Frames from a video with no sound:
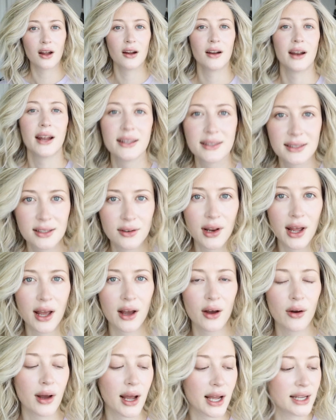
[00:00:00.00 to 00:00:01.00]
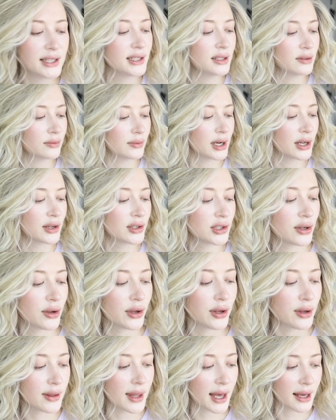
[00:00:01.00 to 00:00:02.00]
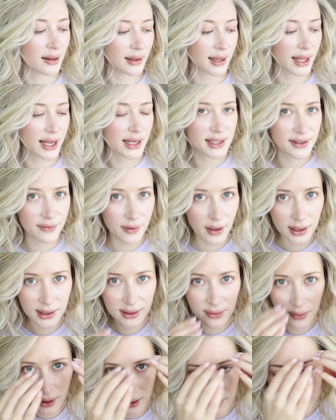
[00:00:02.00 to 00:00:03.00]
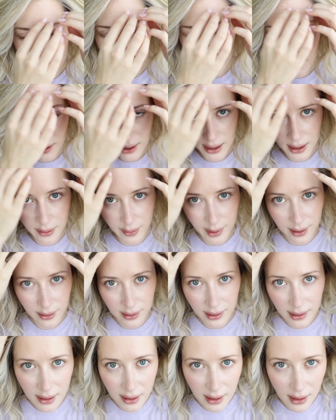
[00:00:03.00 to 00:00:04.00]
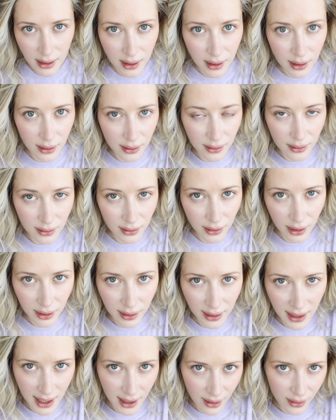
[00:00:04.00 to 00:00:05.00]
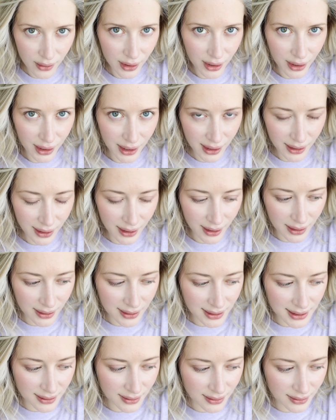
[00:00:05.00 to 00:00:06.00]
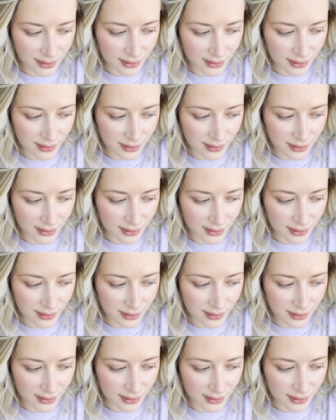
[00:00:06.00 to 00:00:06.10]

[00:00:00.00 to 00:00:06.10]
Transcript: All right, so now I do want to show you that lace front, what I was talking about. Look how good it looks.